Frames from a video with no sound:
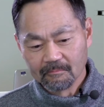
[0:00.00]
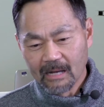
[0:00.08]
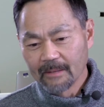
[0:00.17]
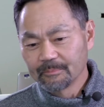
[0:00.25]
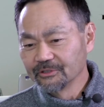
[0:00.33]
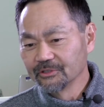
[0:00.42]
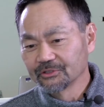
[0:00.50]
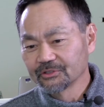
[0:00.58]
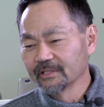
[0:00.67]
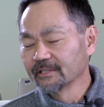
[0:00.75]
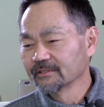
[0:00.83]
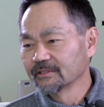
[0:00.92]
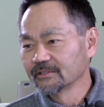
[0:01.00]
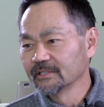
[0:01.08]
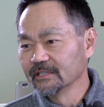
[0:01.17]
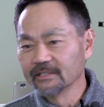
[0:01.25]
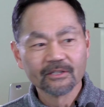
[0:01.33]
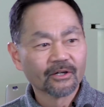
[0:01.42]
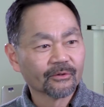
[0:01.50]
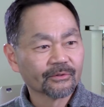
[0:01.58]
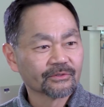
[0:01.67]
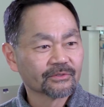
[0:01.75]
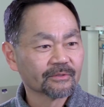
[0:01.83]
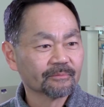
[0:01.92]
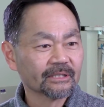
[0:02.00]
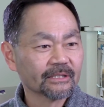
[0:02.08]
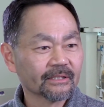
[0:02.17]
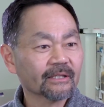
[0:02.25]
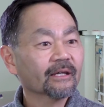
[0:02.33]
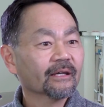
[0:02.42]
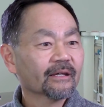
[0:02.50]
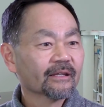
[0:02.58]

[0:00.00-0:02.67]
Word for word: my position as the CEO is to be